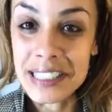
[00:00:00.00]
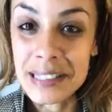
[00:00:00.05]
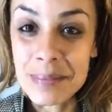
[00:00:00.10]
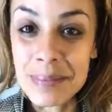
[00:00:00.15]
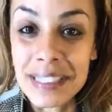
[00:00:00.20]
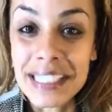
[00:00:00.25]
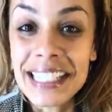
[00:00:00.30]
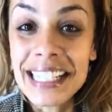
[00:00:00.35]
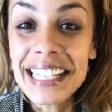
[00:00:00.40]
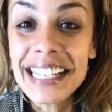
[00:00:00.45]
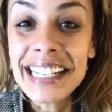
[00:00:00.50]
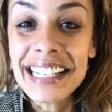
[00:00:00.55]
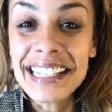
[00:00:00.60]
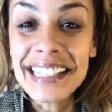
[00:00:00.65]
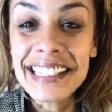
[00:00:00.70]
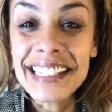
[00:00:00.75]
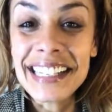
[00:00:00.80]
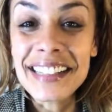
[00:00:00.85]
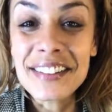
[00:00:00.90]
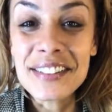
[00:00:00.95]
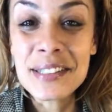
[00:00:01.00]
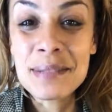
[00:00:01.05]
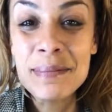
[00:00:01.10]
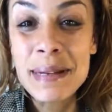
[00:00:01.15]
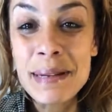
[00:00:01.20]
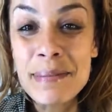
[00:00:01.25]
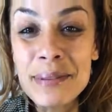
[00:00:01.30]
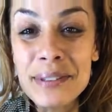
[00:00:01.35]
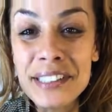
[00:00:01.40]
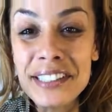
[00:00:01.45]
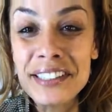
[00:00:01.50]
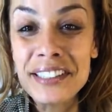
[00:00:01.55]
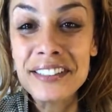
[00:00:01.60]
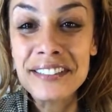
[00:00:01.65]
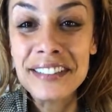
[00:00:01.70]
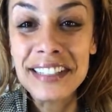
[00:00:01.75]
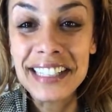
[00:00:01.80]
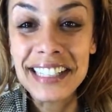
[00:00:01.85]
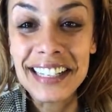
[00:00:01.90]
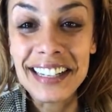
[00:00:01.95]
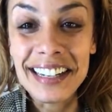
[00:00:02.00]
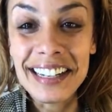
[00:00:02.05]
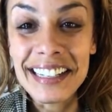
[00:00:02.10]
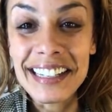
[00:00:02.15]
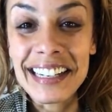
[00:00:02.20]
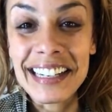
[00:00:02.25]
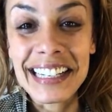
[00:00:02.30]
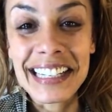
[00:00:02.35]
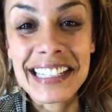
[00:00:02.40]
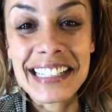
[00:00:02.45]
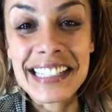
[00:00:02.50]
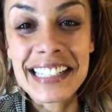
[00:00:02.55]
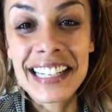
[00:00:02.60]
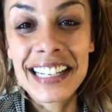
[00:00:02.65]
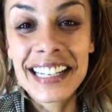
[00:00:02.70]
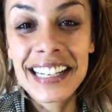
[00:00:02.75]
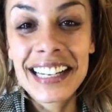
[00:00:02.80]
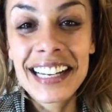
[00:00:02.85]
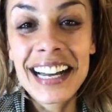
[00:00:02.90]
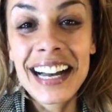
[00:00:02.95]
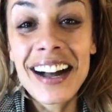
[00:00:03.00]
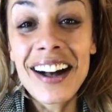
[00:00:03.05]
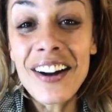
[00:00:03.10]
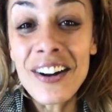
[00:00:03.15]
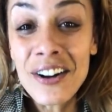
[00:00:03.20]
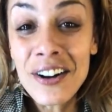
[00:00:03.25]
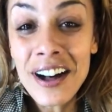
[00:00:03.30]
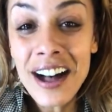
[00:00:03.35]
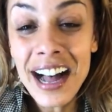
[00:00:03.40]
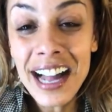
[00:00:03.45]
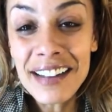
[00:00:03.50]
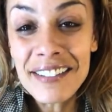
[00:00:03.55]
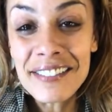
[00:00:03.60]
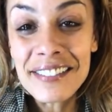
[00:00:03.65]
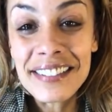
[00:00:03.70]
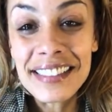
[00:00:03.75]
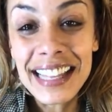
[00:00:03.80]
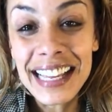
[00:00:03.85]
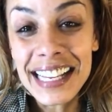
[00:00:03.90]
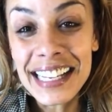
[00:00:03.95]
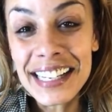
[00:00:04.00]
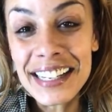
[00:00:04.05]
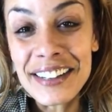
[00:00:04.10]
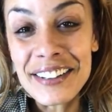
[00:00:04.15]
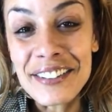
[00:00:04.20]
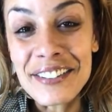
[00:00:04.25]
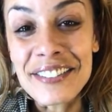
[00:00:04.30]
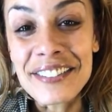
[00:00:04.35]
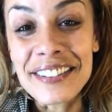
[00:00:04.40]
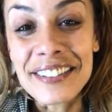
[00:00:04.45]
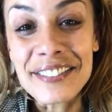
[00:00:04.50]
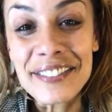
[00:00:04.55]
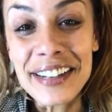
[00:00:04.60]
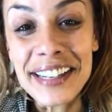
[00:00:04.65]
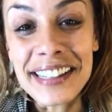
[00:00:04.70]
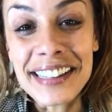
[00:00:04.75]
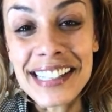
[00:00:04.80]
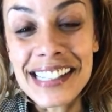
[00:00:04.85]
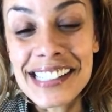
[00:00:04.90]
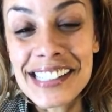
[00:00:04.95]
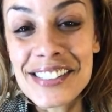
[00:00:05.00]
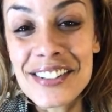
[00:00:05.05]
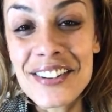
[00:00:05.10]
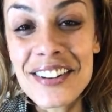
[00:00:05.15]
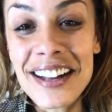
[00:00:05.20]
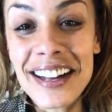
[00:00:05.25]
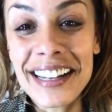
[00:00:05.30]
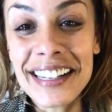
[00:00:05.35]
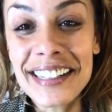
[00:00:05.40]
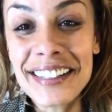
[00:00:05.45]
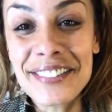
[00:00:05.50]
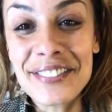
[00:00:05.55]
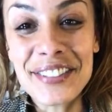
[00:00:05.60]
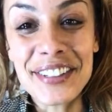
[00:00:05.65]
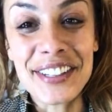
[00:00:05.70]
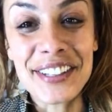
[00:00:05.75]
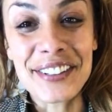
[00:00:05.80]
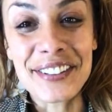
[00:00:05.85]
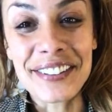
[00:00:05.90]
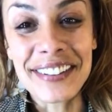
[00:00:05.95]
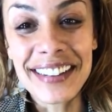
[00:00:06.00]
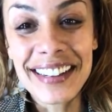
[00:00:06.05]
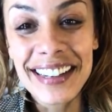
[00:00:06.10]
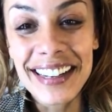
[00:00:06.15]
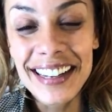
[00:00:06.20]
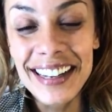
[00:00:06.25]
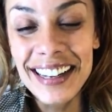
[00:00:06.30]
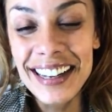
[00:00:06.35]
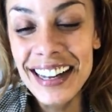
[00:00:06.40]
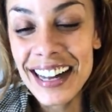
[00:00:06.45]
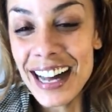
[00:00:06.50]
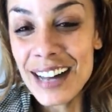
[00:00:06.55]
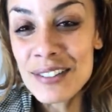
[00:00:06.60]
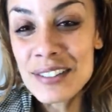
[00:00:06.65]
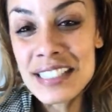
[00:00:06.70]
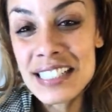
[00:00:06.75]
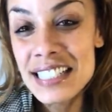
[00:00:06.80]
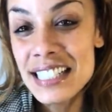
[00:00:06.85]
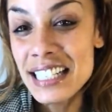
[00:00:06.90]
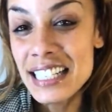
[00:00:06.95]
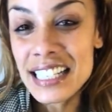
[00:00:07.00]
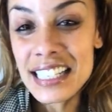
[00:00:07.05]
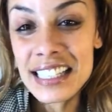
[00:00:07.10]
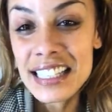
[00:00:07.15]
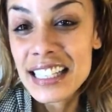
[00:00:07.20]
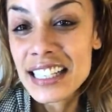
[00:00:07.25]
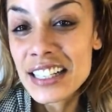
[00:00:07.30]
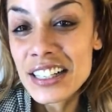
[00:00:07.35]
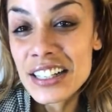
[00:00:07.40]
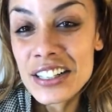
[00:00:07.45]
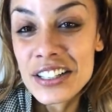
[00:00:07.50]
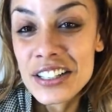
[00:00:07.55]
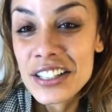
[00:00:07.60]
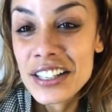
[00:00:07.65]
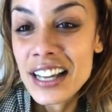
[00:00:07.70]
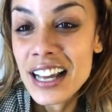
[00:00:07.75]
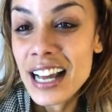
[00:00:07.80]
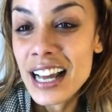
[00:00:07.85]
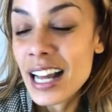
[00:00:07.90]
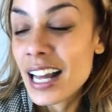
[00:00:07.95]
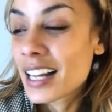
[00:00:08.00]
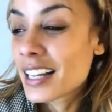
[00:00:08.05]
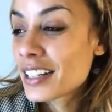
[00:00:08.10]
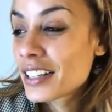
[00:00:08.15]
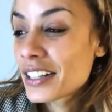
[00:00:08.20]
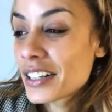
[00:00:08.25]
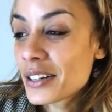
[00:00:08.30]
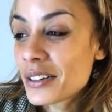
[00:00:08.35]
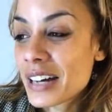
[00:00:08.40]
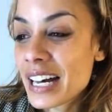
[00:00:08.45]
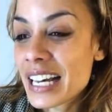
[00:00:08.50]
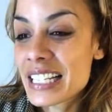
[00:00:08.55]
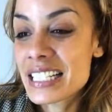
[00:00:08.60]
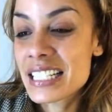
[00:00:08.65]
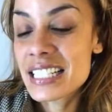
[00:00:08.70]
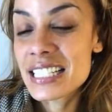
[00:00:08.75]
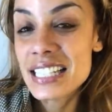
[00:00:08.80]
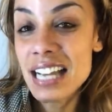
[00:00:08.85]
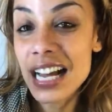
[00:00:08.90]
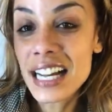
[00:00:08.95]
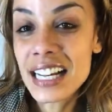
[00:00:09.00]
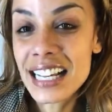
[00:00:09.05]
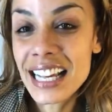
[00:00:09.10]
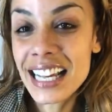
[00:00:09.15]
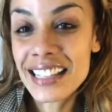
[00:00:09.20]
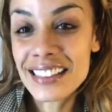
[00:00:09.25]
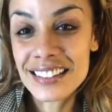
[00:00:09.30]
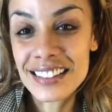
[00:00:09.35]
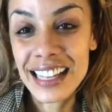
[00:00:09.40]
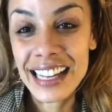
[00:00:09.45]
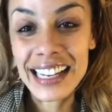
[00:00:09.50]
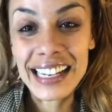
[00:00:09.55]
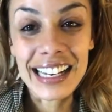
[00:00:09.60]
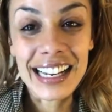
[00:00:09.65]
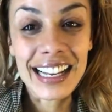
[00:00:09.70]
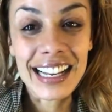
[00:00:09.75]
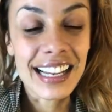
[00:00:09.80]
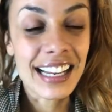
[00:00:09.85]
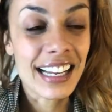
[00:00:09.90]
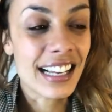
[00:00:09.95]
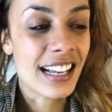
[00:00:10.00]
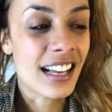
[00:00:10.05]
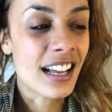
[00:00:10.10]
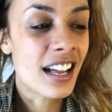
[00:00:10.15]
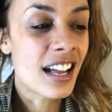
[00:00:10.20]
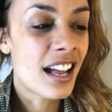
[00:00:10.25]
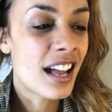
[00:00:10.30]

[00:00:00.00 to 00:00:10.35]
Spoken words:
Begin, and there's people here already. Hi, guys. Oh, hi. Thank you, Ron. That's so kind of you. I was sitting there. I suck at lighting.